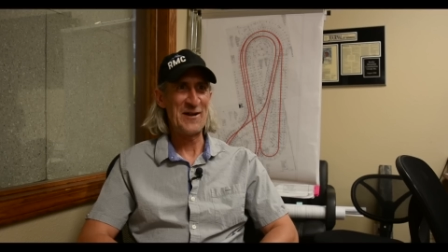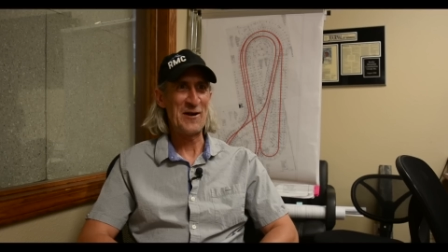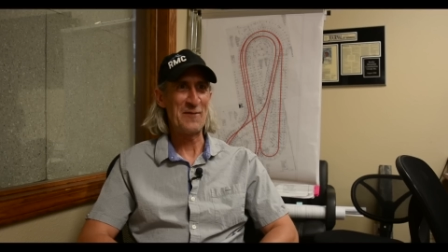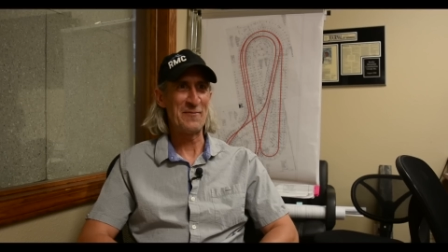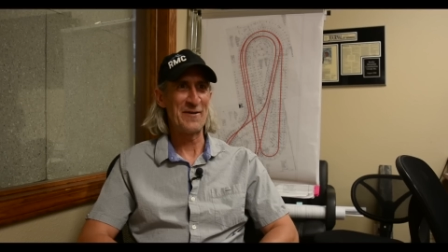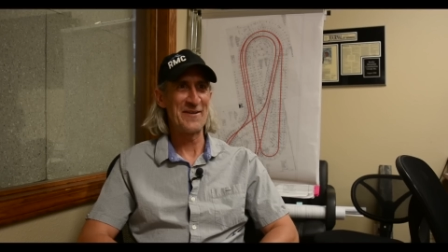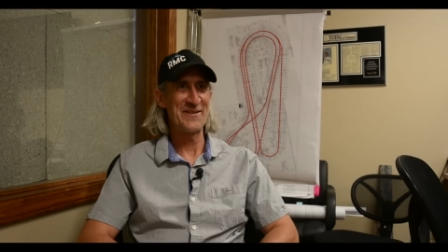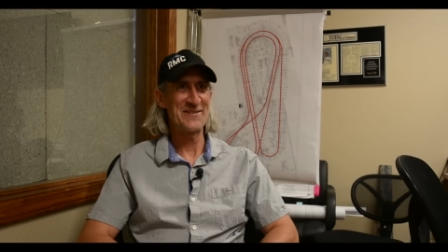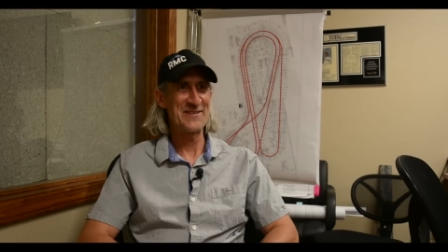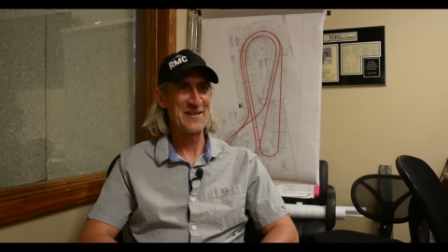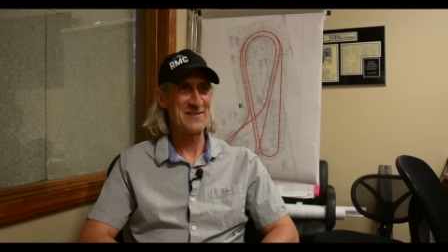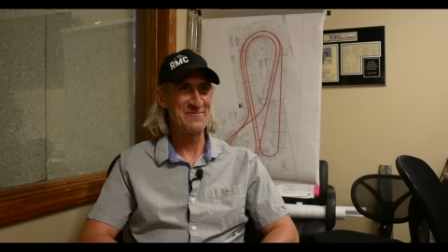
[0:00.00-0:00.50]
there
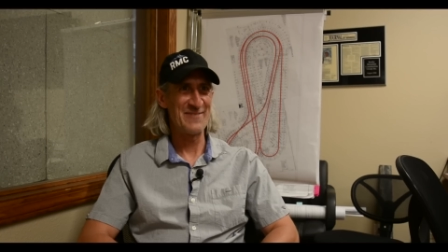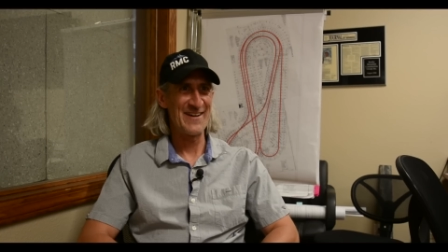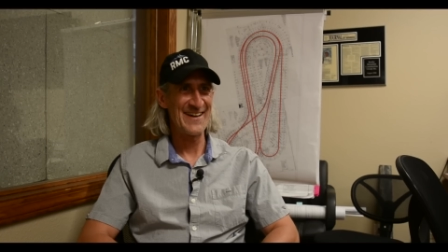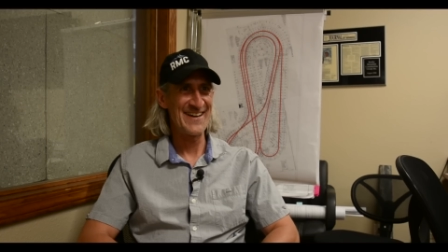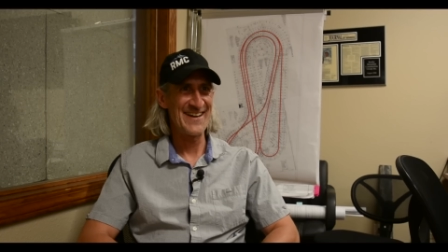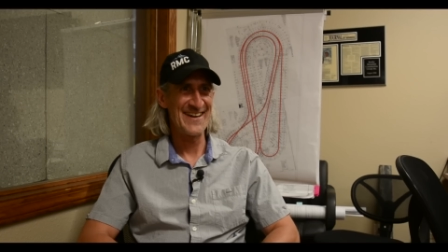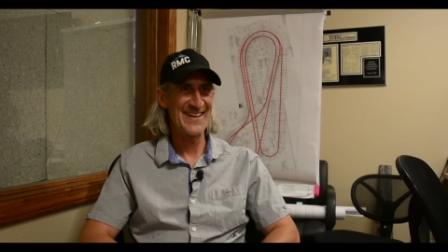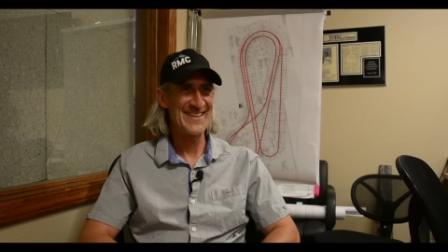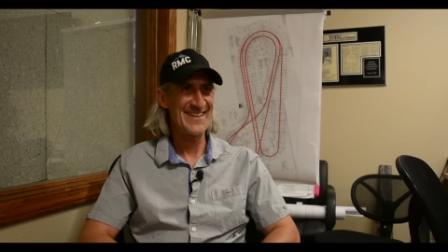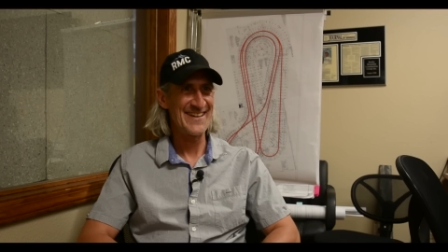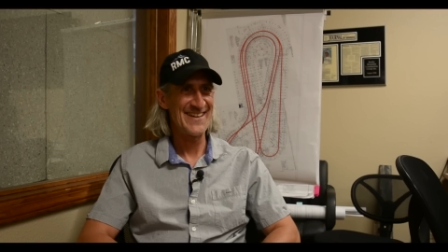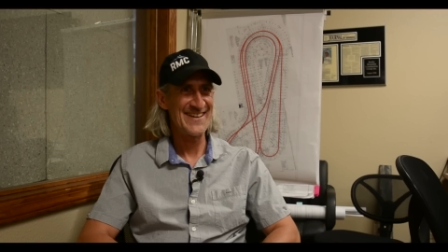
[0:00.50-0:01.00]
by the time
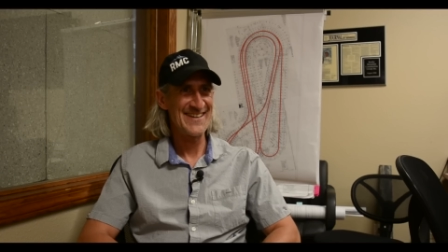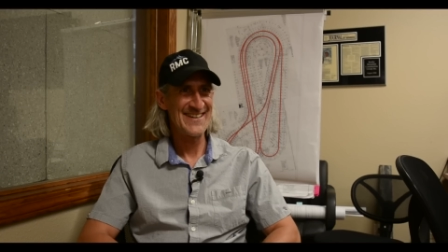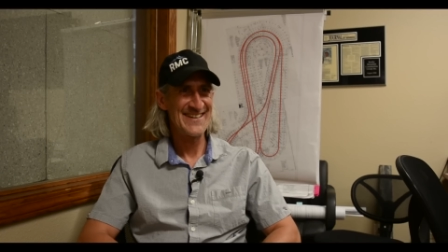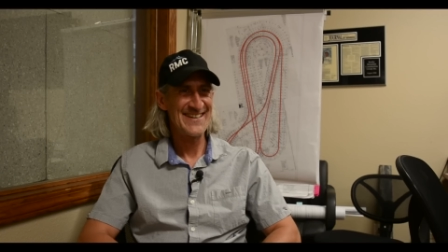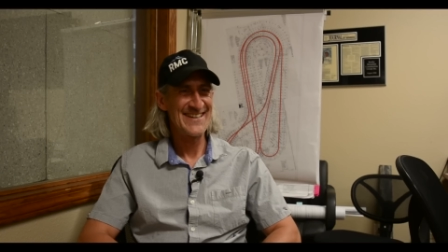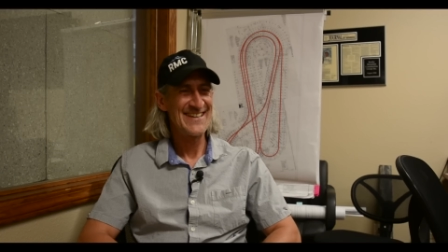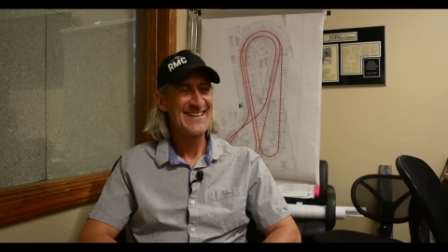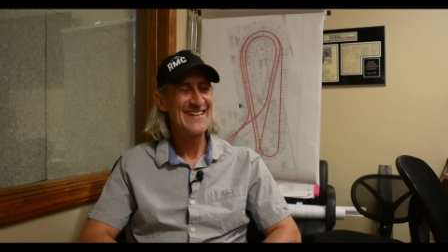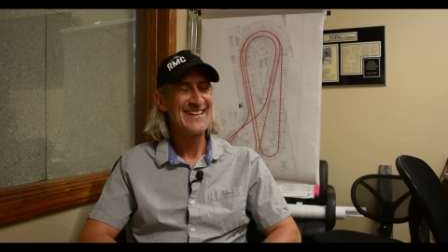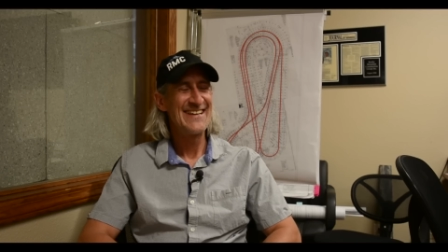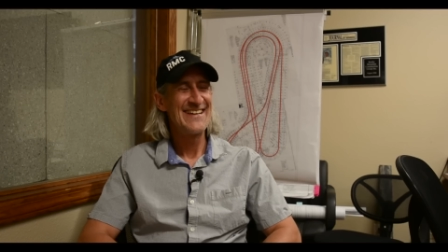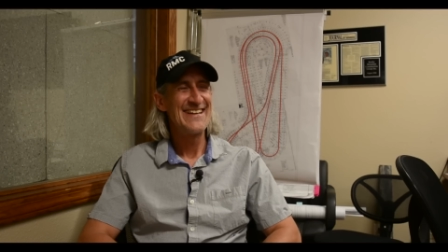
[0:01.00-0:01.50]
I got
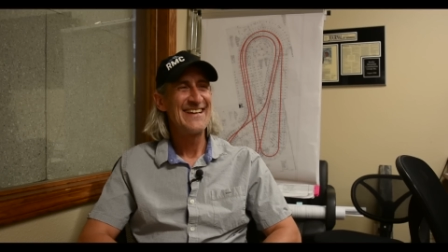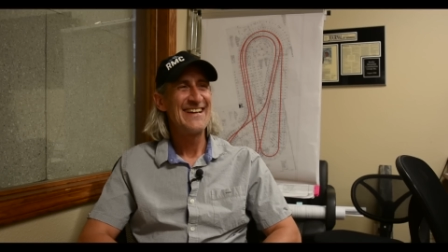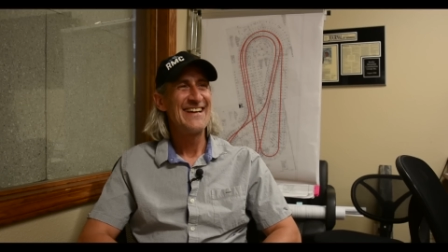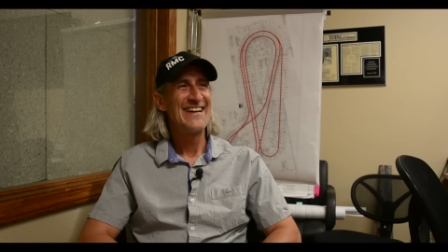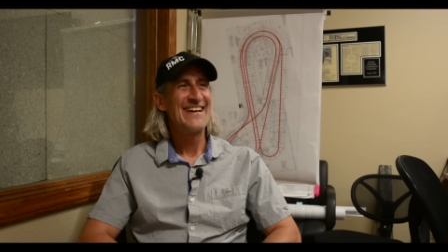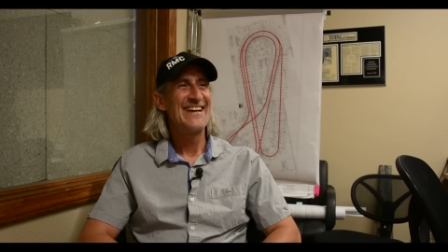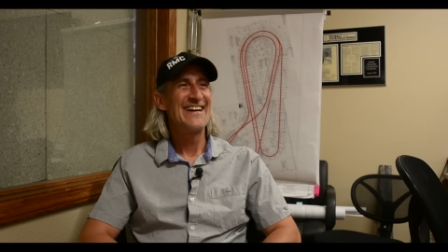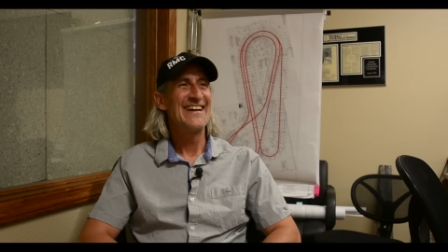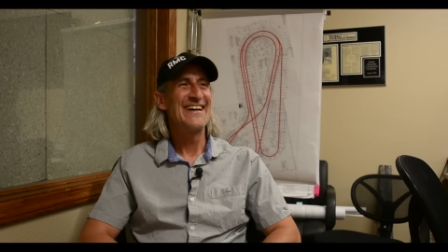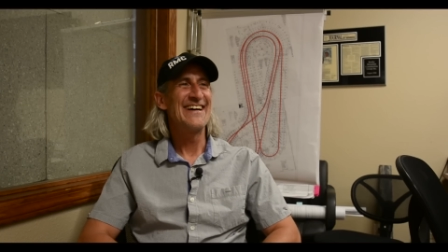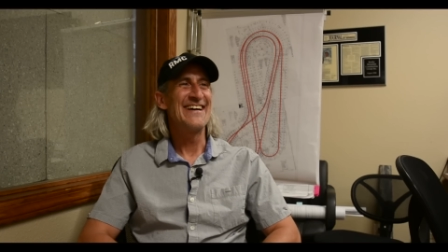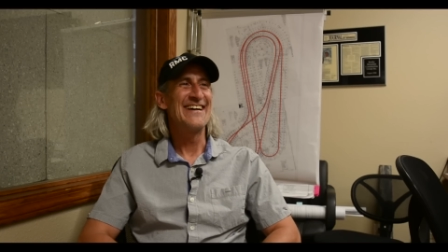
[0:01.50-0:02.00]
there.
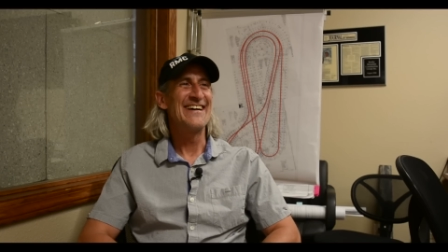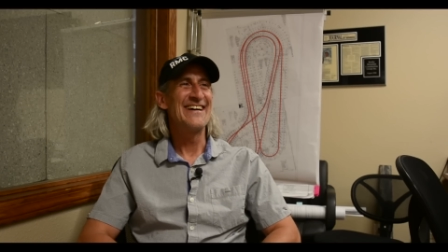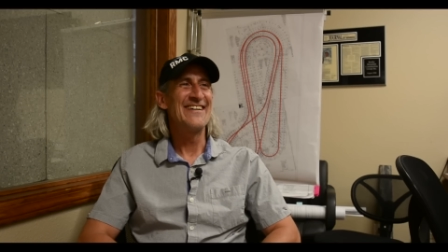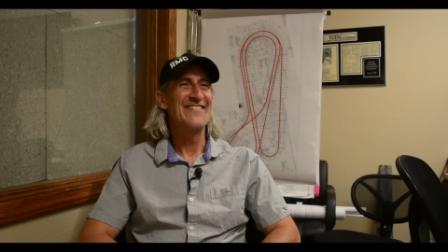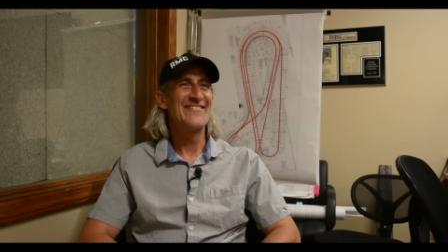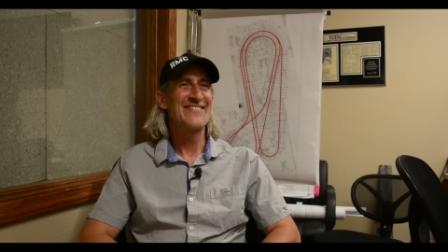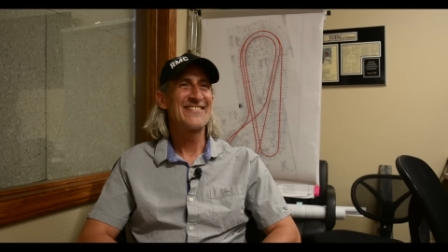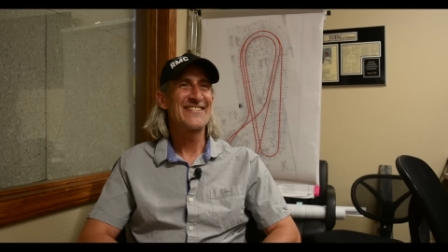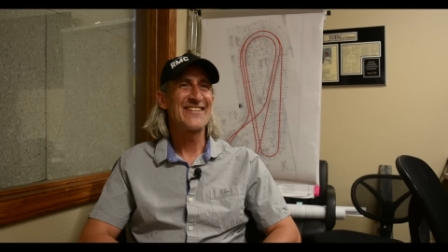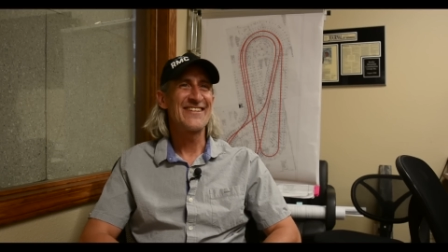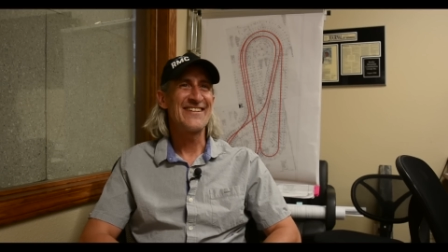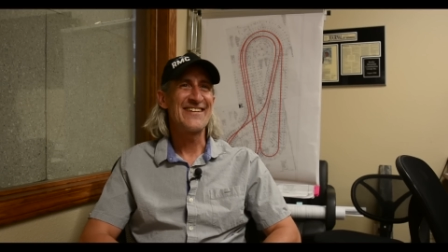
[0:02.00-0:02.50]

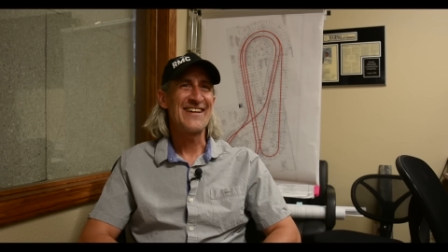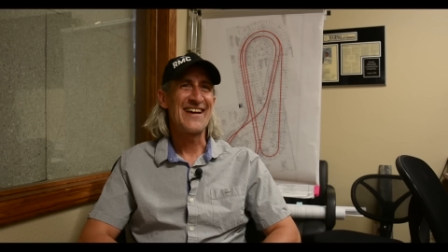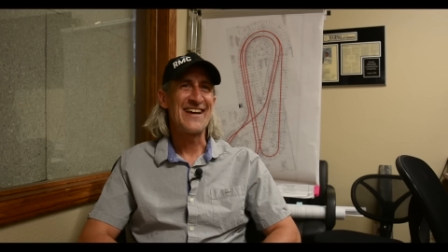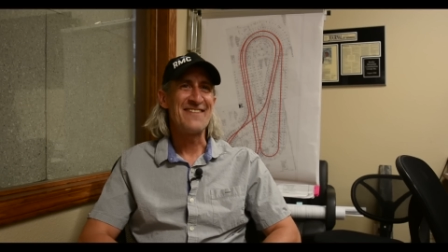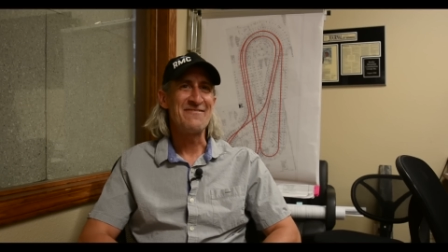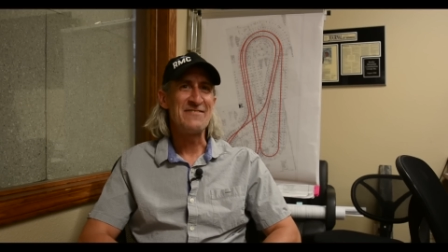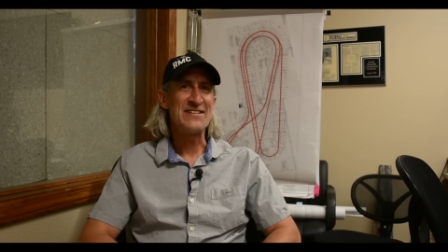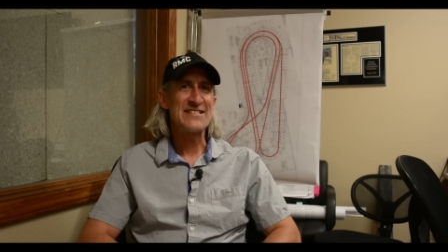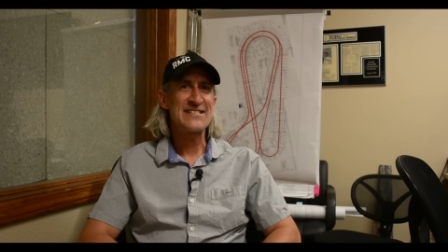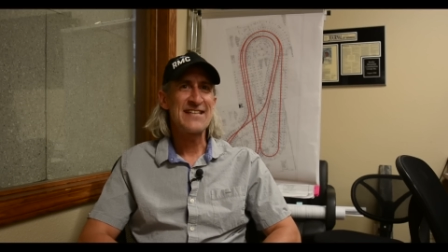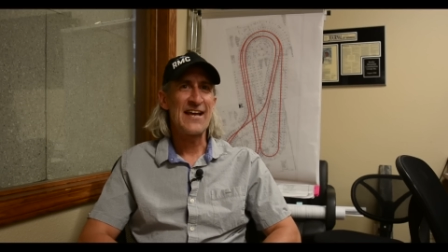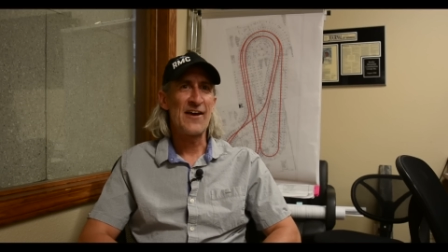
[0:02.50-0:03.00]
Um, so
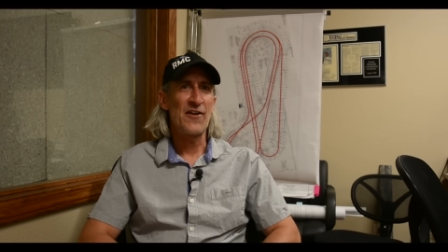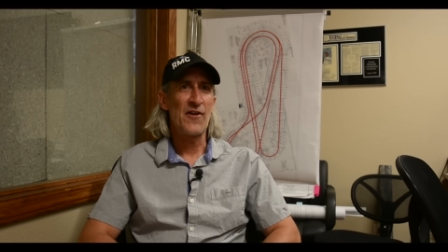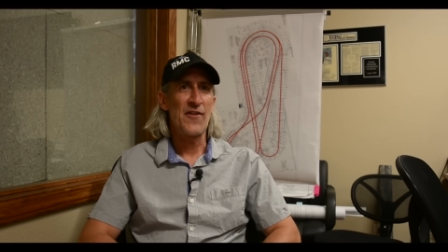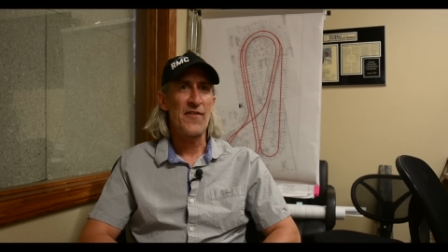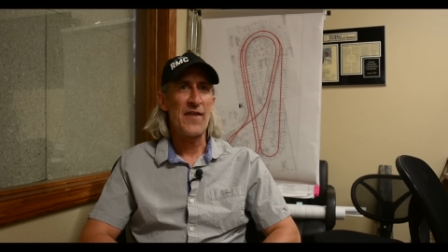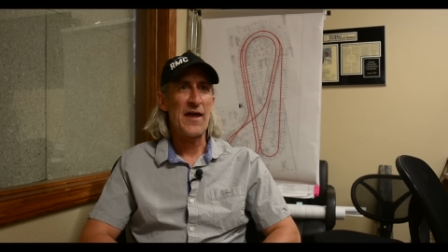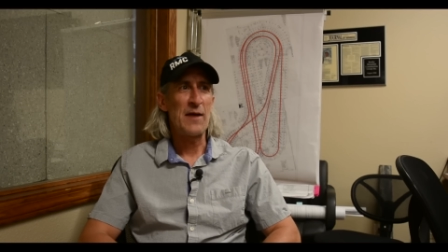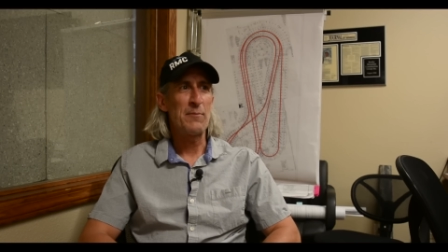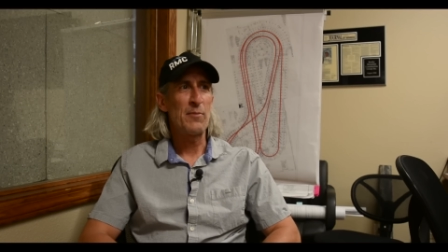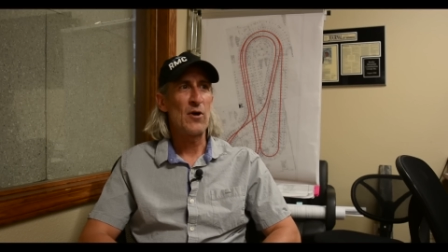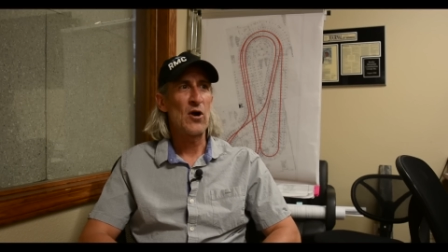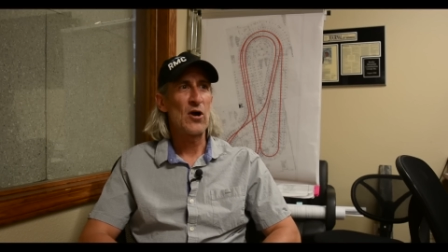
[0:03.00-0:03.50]
I, I, missed out
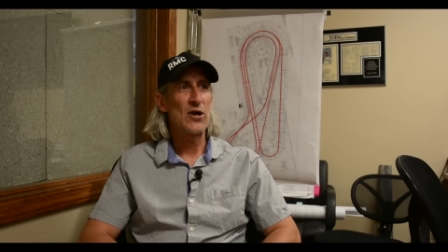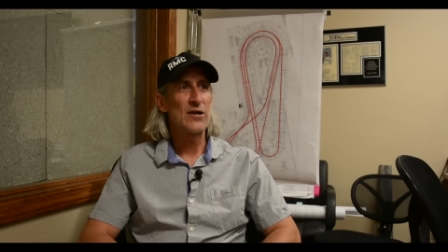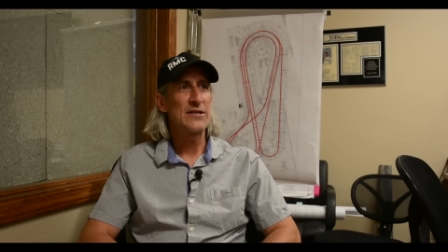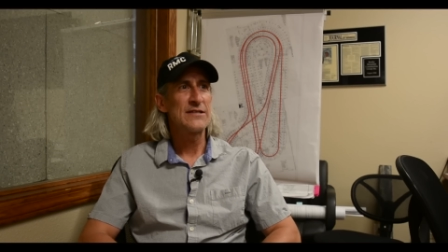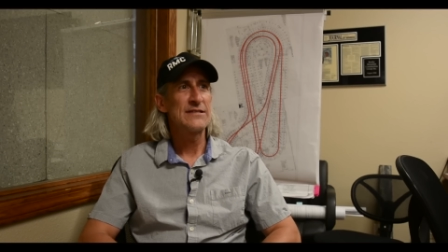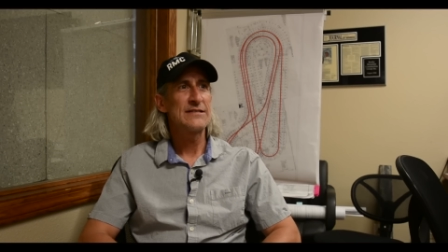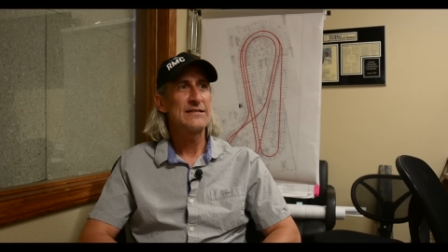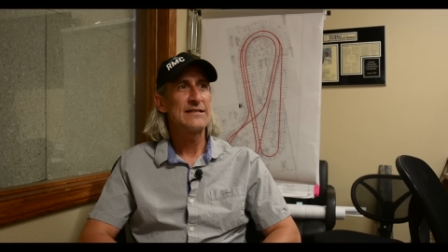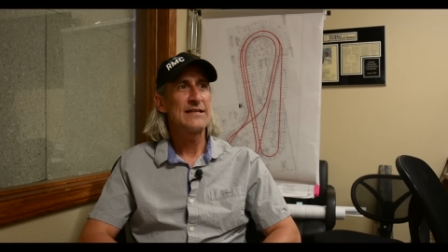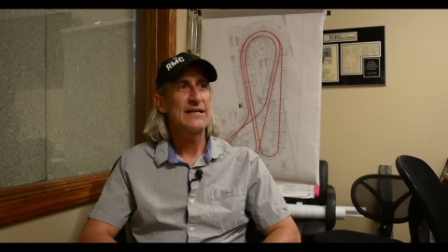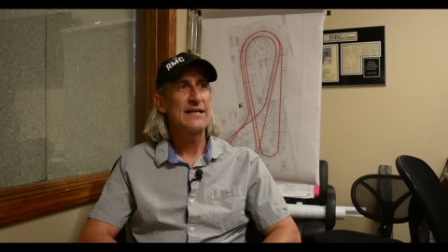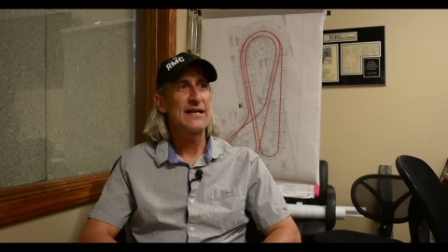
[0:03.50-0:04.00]
on that
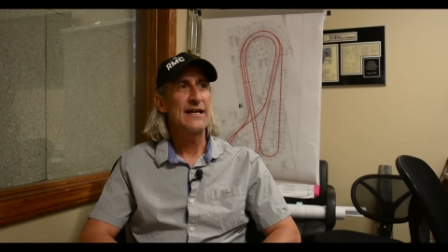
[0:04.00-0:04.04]
part.